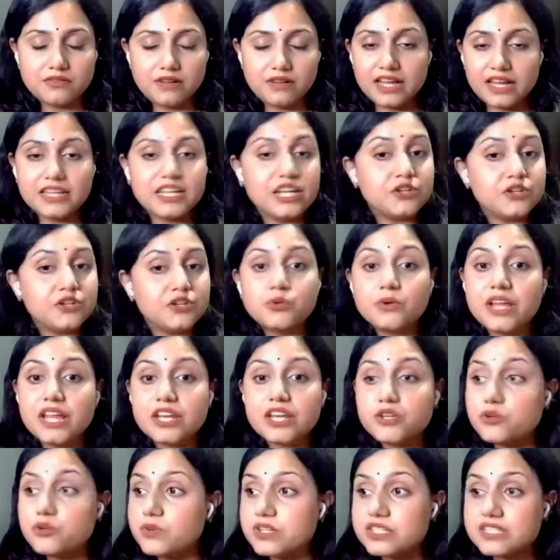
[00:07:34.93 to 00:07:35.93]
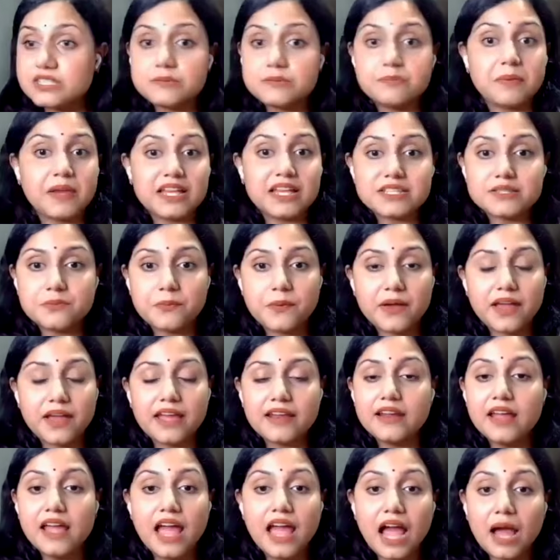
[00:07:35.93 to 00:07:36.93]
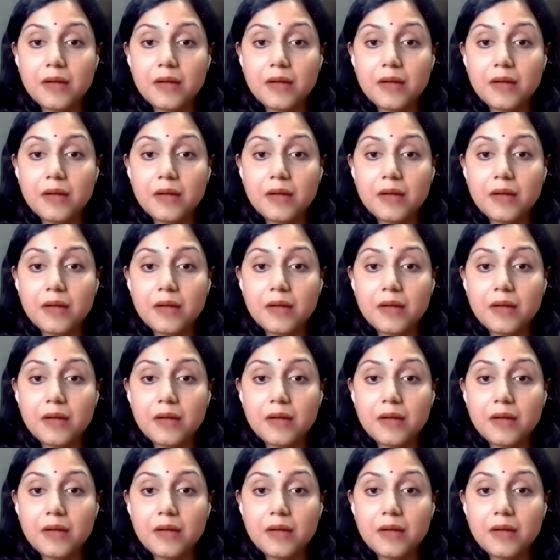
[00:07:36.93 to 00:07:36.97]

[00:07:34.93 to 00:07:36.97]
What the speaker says: I need to get to a space where